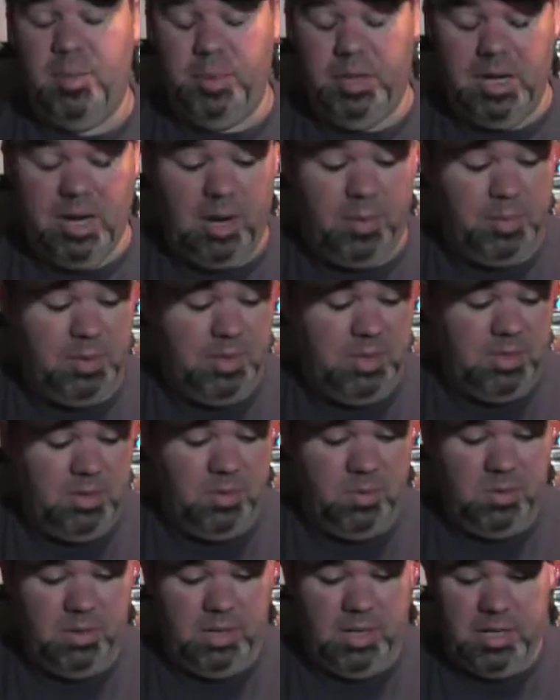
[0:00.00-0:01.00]
a couple of copies
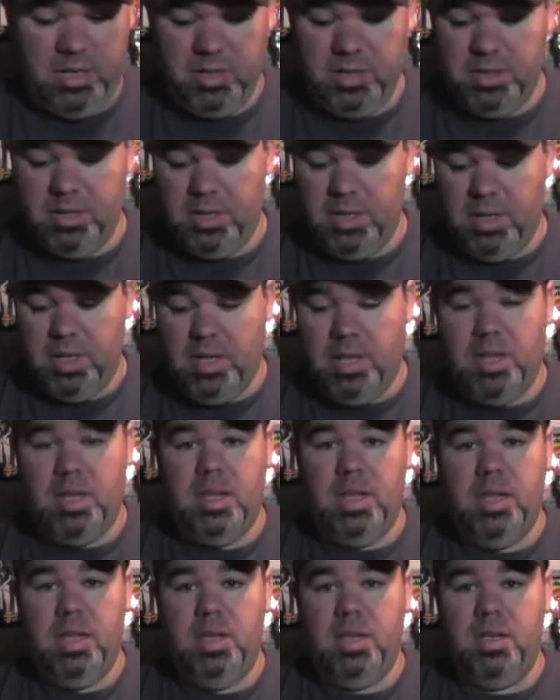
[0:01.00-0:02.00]
through the years,
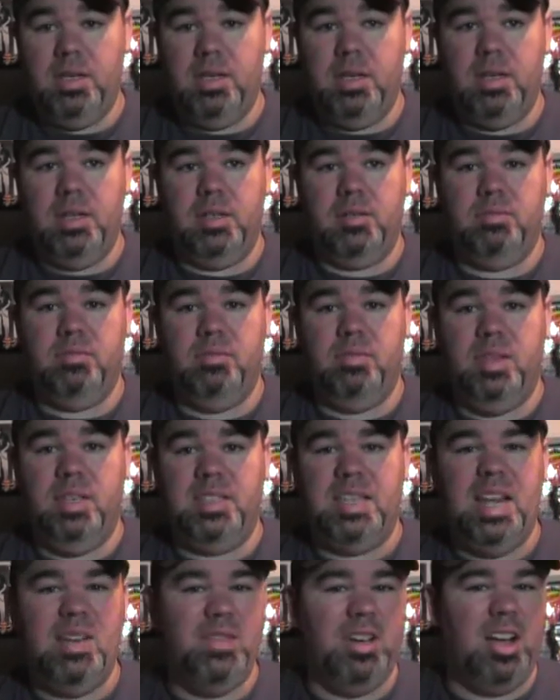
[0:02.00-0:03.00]
and
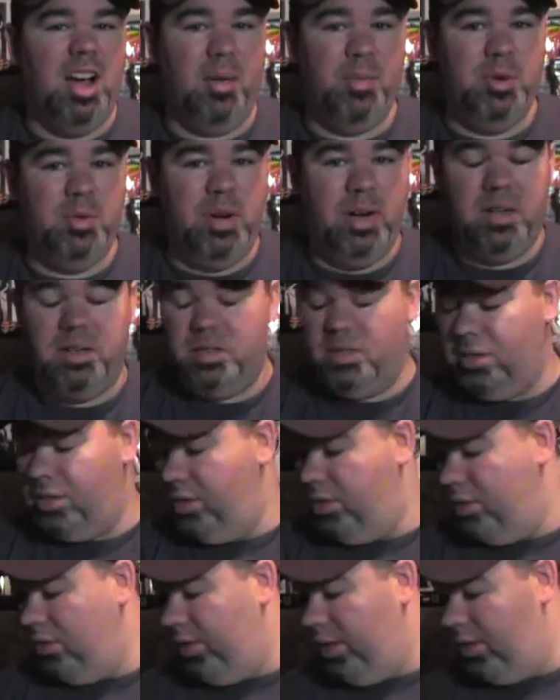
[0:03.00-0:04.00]
it's kind of a common
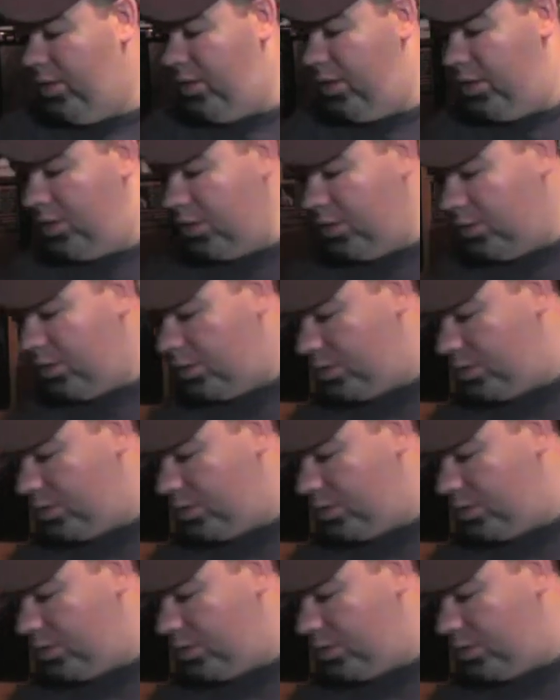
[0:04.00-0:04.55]
record around here.